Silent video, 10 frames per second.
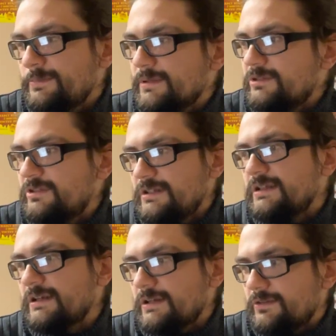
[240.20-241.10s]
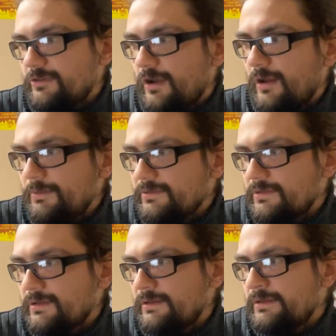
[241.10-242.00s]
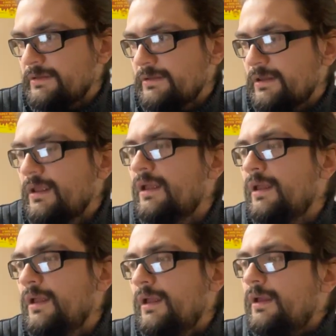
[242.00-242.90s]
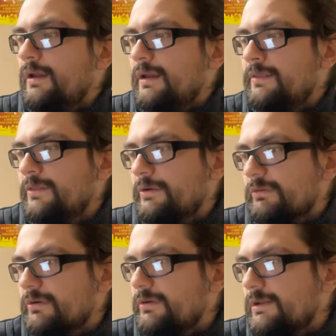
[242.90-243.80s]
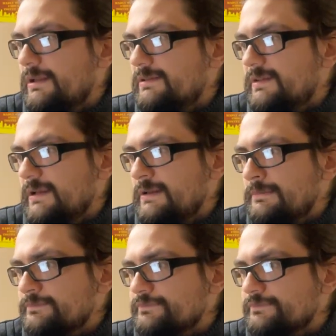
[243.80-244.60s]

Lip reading: but she did a good job in the role, I'd say.